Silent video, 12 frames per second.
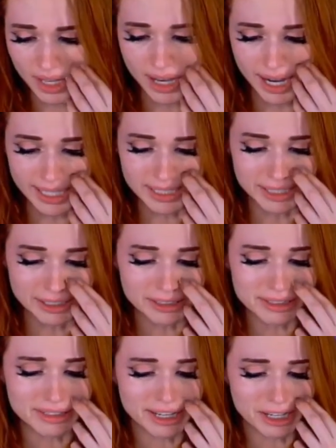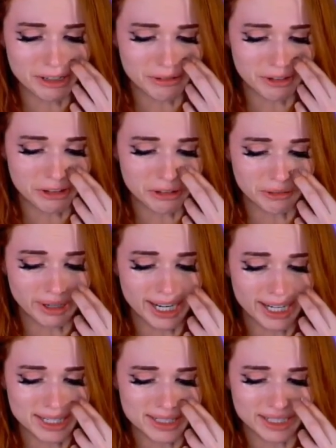I didn't say you were
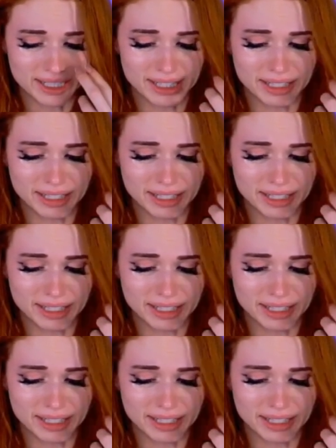crazy.